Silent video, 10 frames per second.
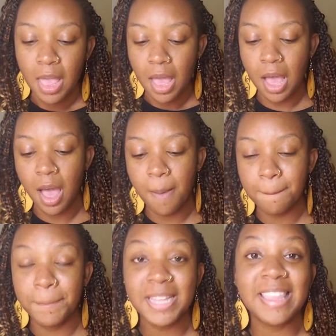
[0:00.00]

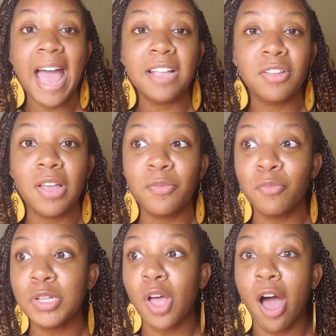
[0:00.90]
But that
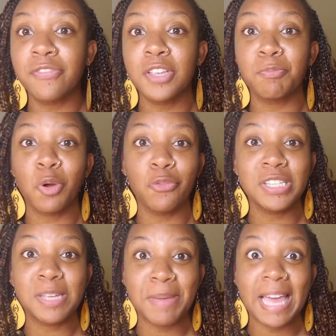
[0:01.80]
was often proven
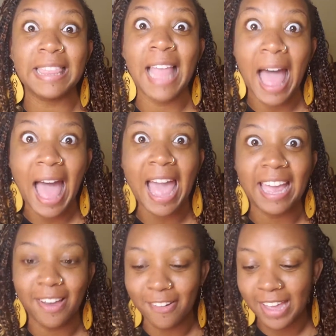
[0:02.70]
to be a
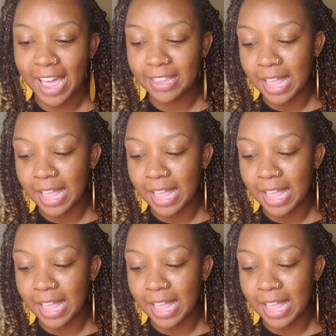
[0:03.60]
lie, okay?